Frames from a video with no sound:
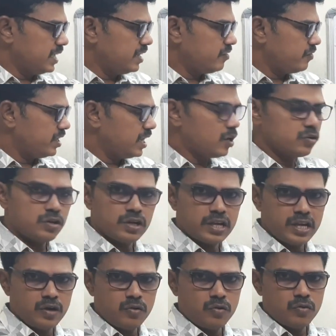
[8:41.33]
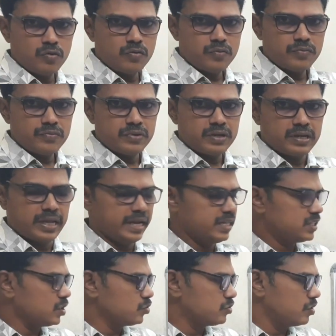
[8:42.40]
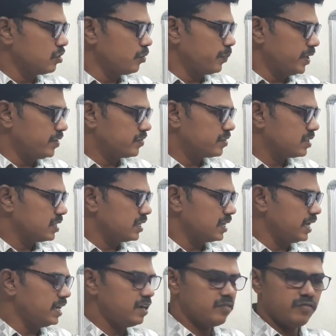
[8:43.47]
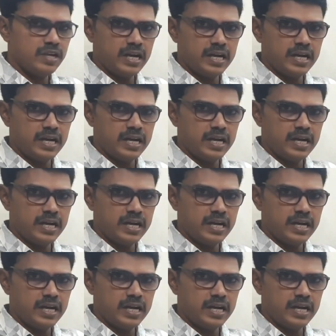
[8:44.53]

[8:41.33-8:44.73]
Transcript: we have to give 9,000 rupees, right?